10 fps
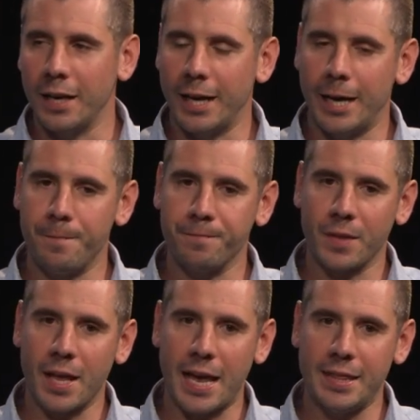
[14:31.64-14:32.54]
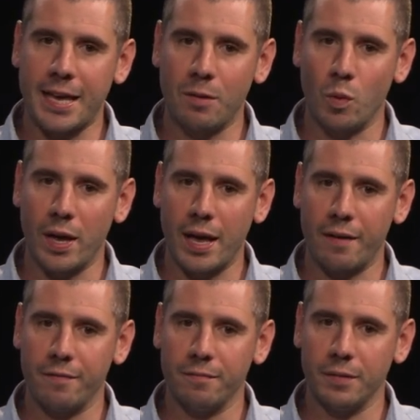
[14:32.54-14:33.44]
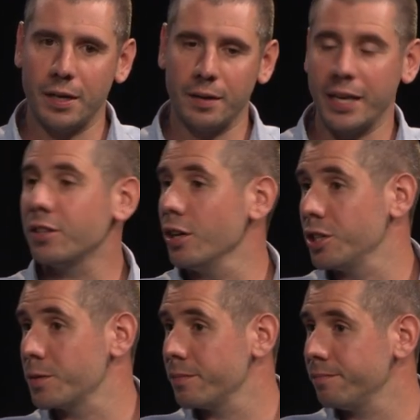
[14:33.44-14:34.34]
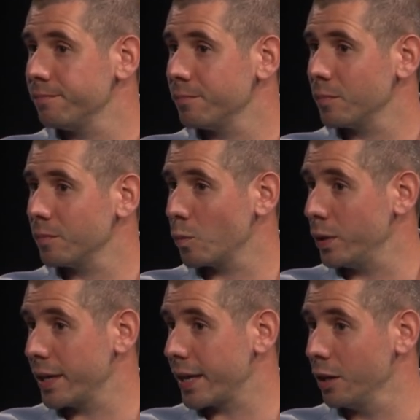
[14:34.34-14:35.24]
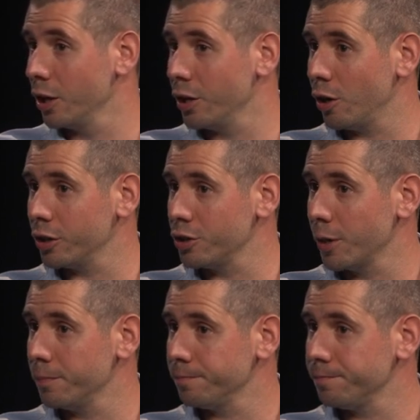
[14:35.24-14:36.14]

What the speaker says: And then we have internships where they can learn on the job.